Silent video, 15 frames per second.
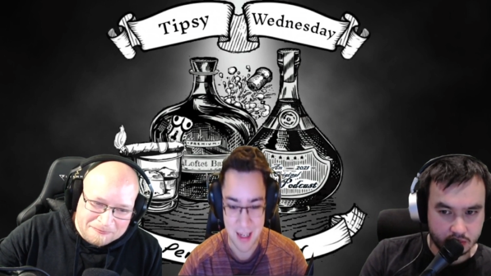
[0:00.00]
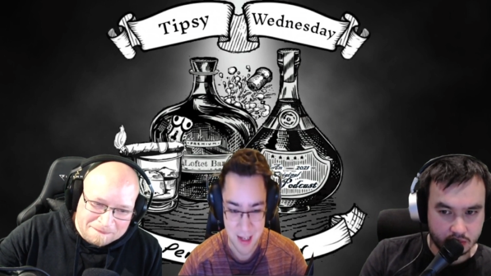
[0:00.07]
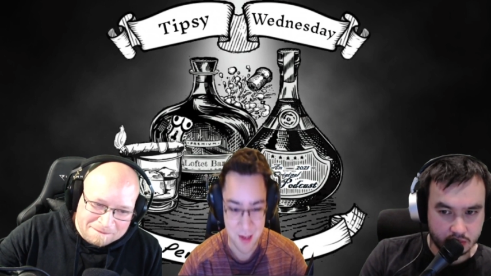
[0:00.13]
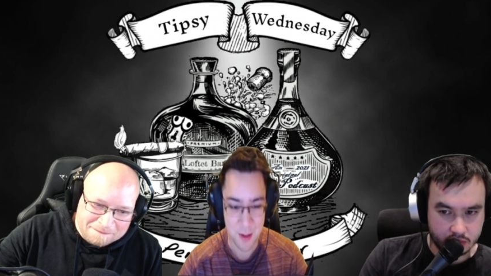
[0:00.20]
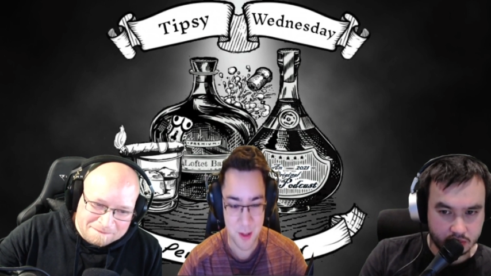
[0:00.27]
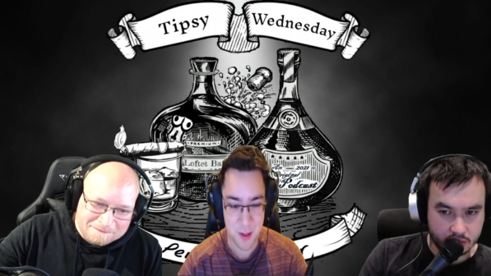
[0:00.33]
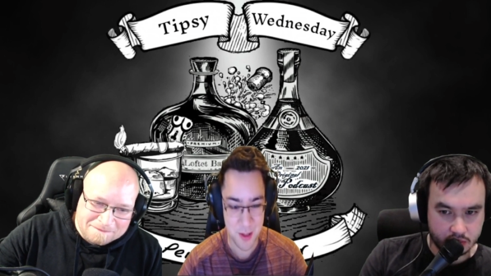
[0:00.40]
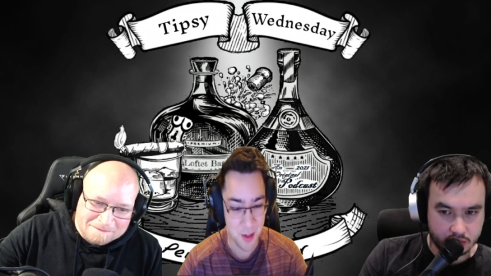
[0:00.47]

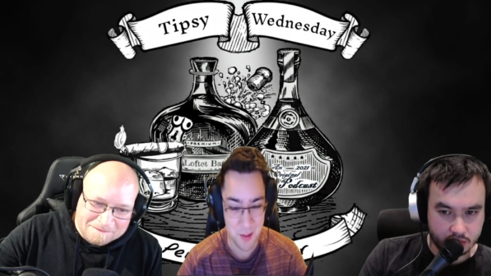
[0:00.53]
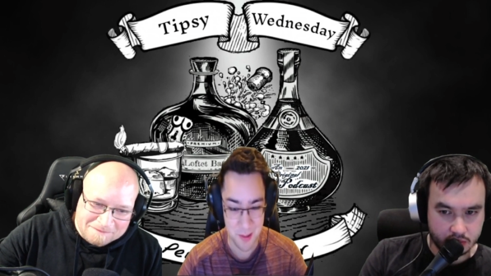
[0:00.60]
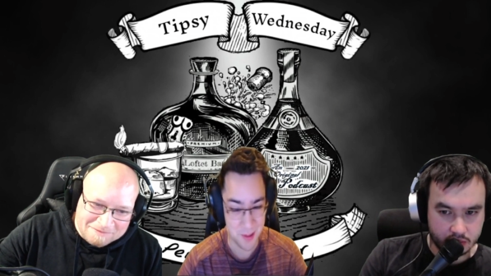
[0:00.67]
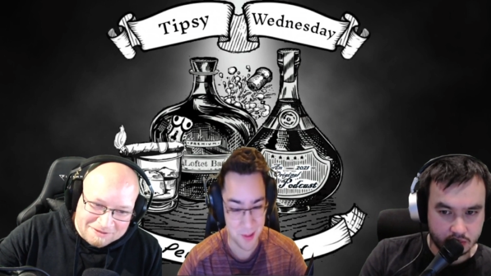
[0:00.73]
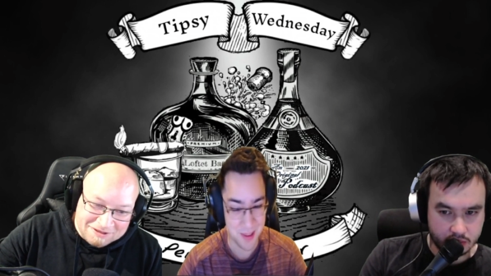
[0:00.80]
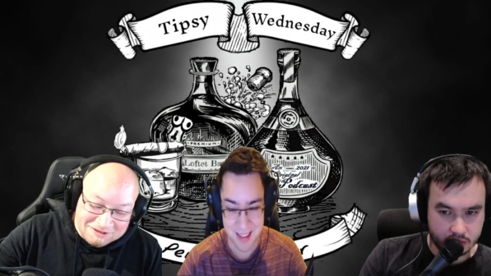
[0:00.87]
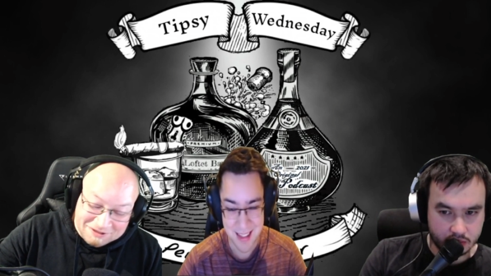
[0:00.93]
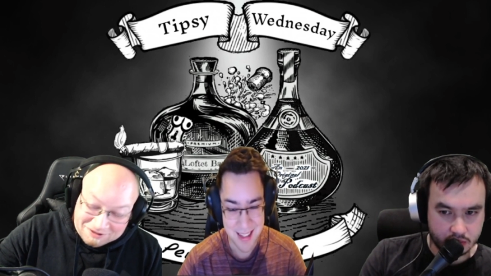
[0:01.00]
Speaker 1: years
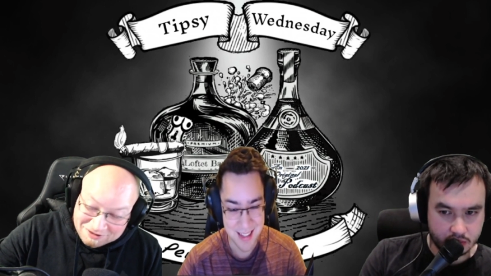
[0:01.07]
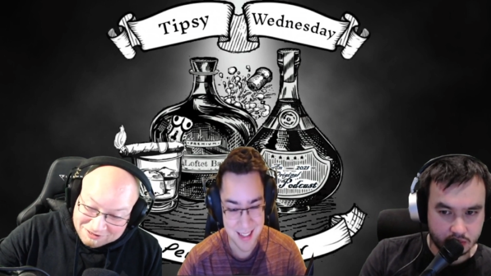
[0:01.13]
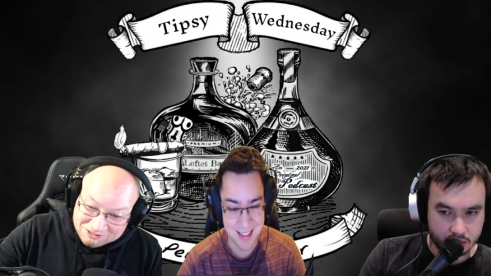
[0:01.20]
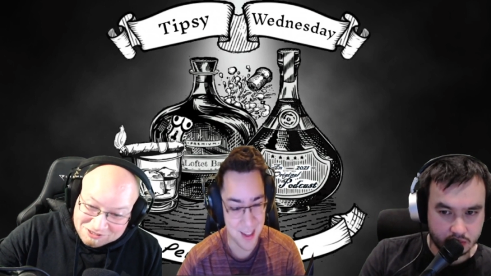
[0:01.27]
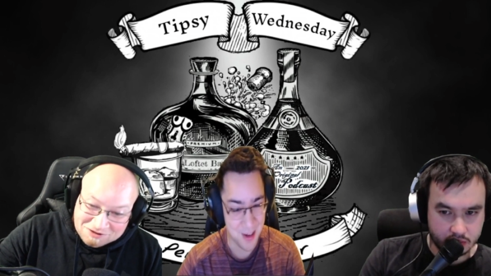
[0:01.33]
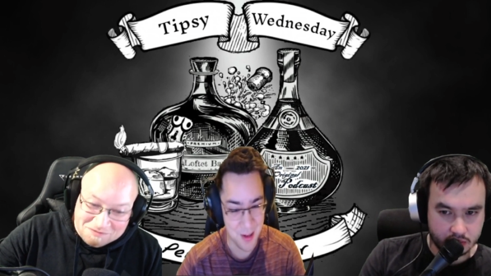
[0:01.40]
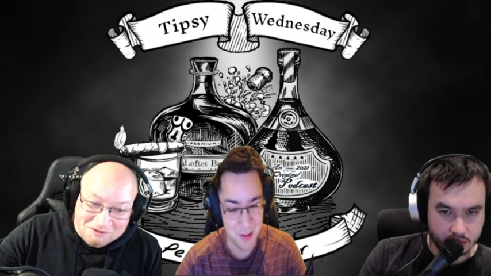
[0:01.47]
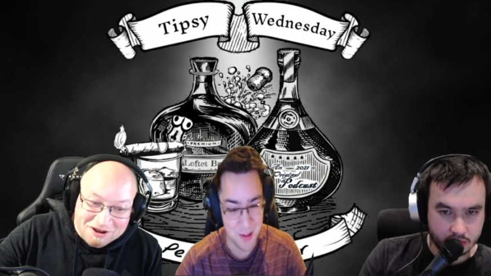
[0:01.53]
old. Like
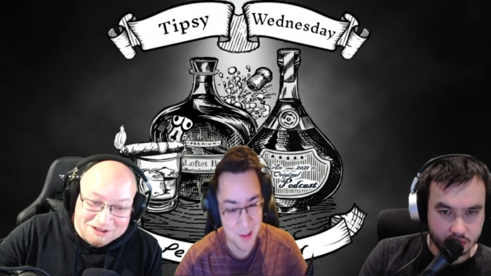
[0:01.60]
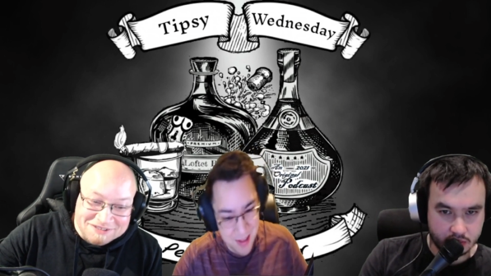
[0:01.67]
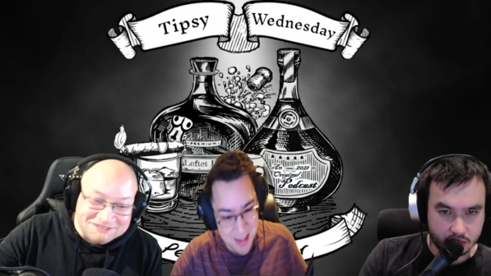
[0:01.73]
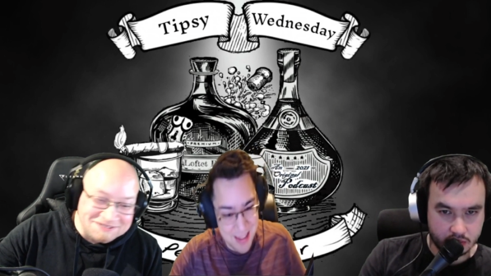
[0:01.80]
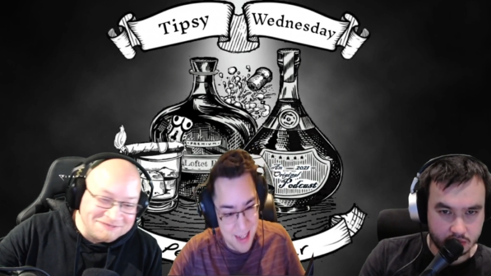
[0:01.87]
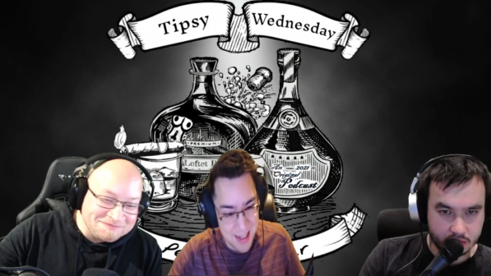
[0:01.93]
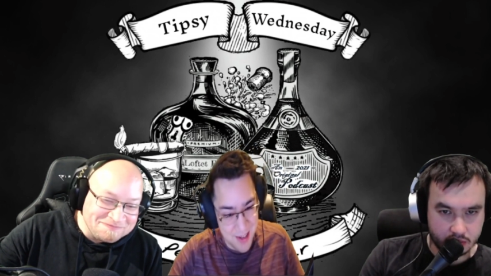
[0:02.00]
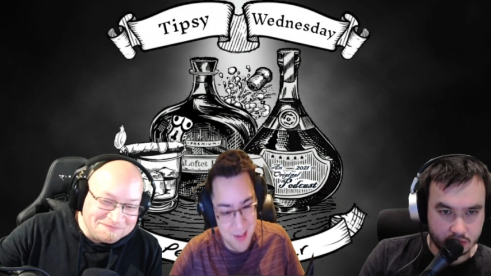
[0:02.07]
so Joe Biden.
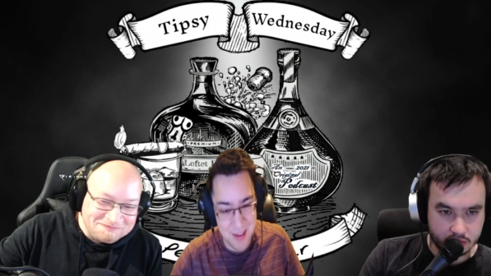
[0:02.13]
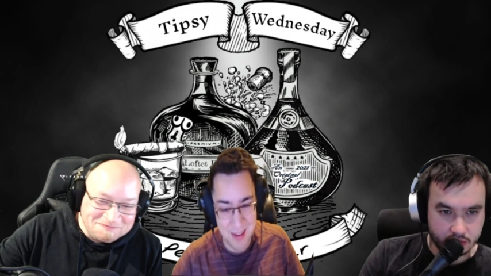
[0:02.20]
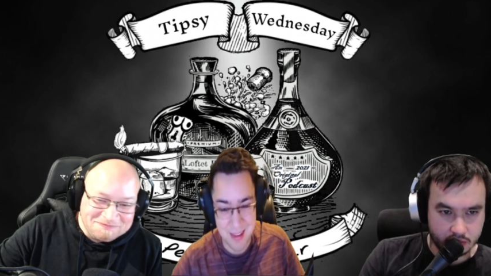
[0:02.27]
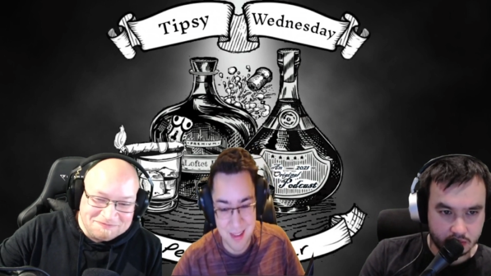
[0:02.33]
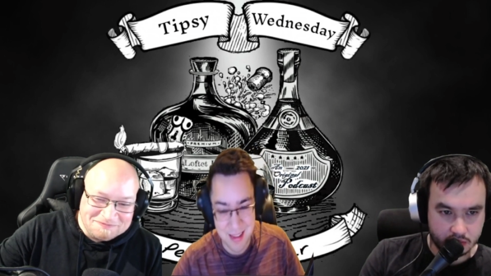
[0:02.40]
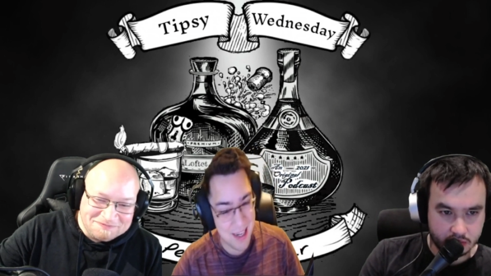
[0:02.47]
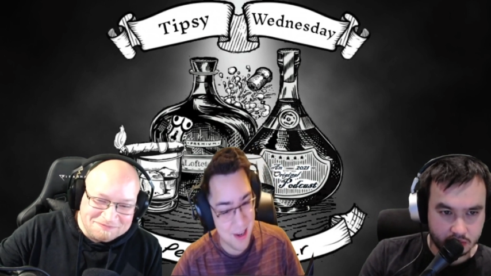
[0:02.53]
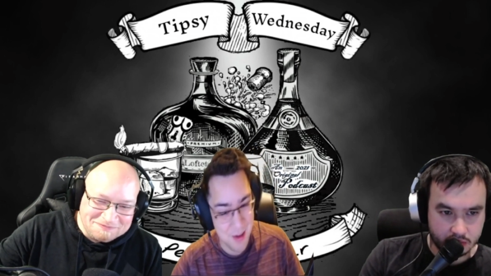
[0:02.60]
There you,
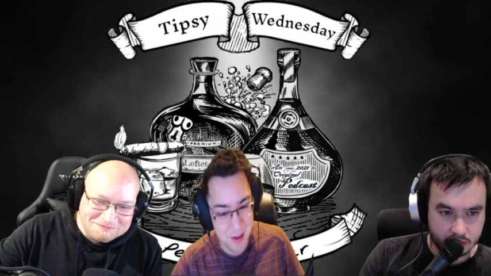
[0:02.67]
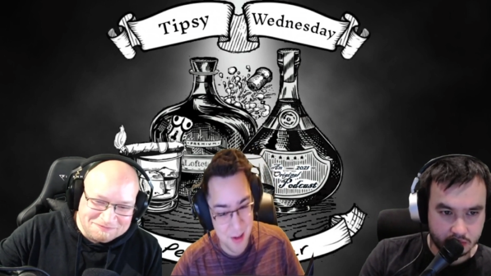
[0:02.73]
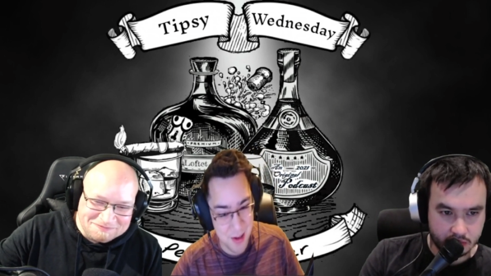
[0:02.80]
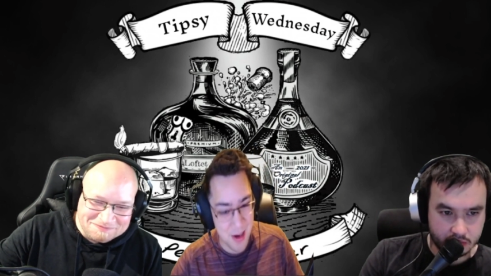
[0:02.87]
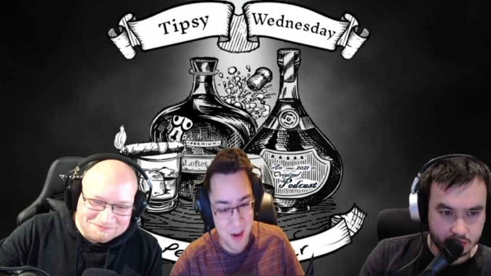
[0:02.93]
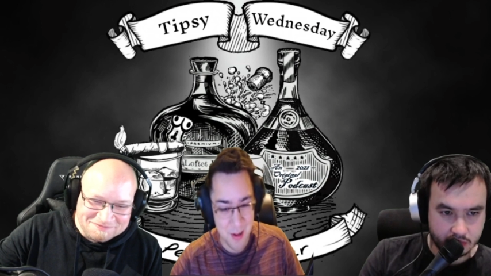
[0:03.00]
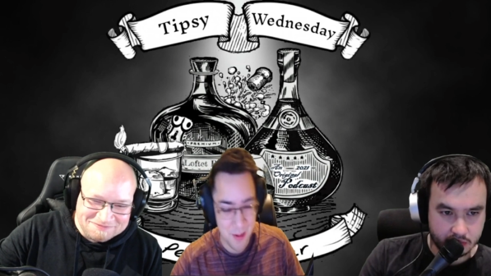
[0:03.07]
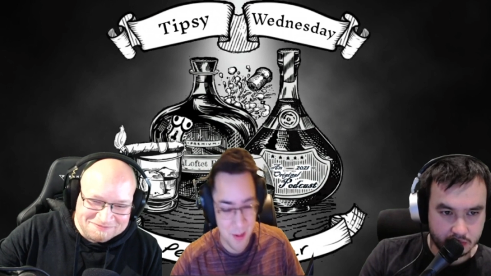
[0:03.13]
there you
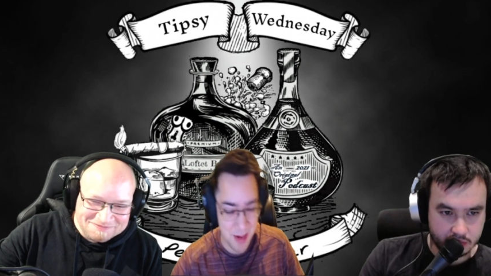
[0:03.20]
go,